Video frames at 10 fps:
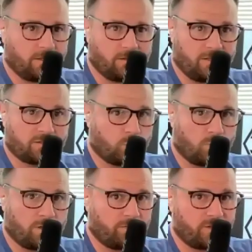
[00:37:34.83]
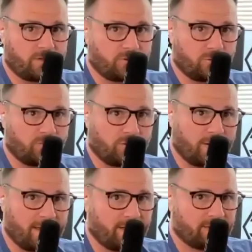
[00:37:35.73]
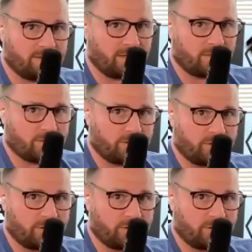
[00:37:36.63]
at least one, if not two of your ads in that 30